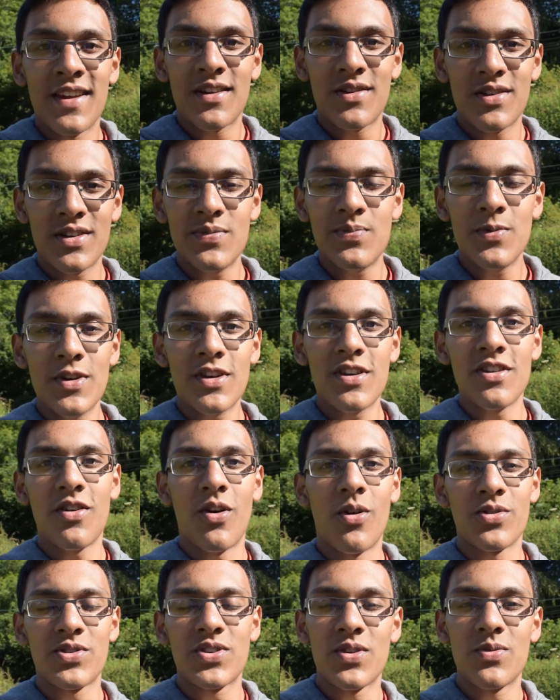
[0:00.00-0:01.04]
CRISPR can
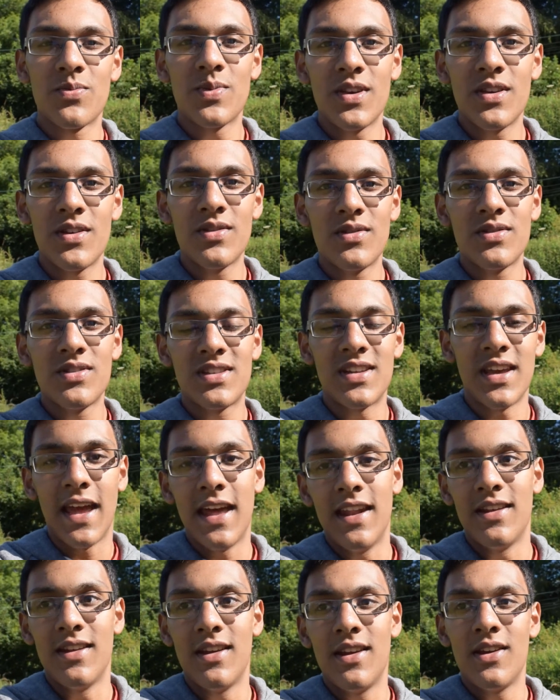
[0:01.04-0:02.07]
also be used to
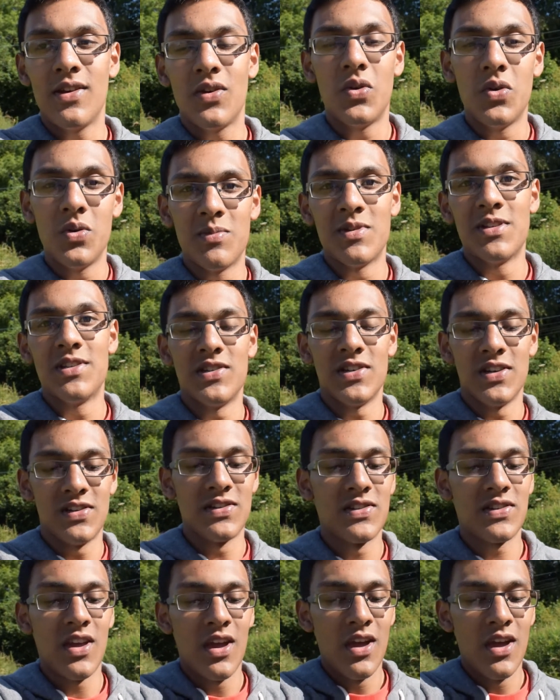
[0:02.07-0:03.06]
edit human genes,